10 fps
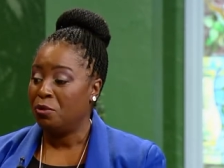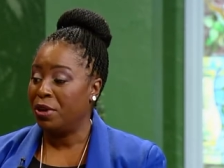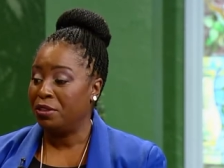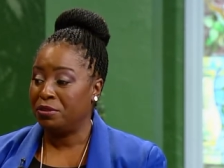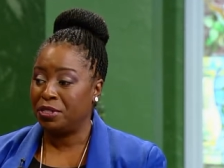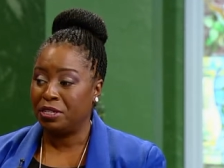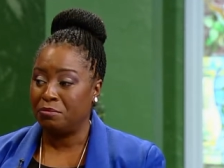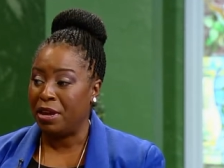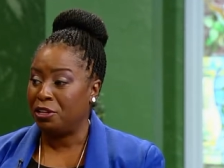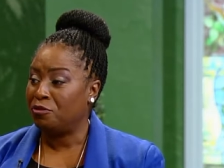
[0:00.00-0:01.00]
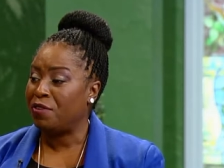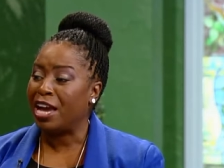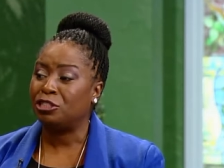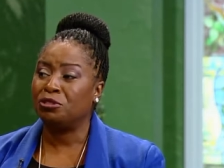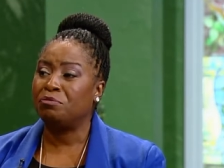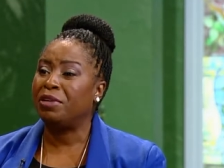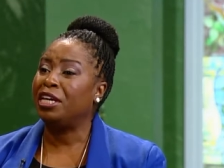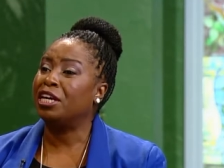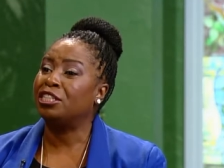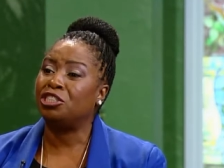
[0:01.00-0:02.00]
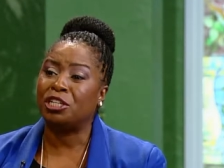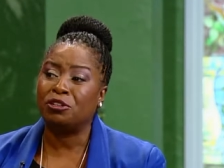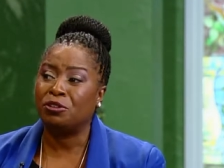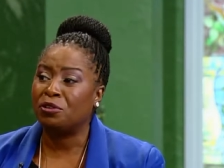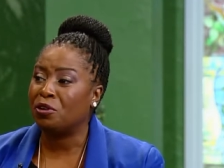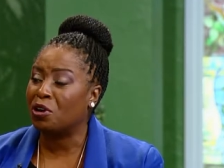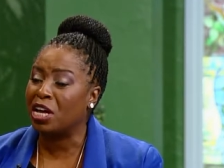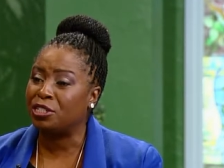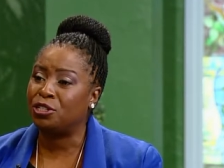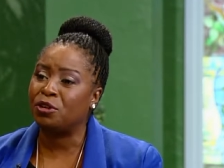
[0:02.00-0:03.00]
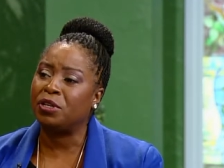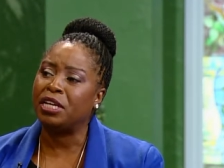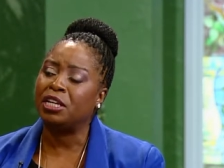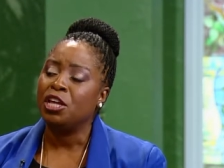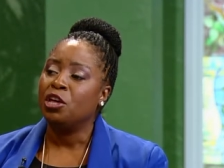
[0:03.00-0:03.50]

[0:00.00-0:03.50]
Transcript: whether it's in manufacturing, being a janitor or a custodian.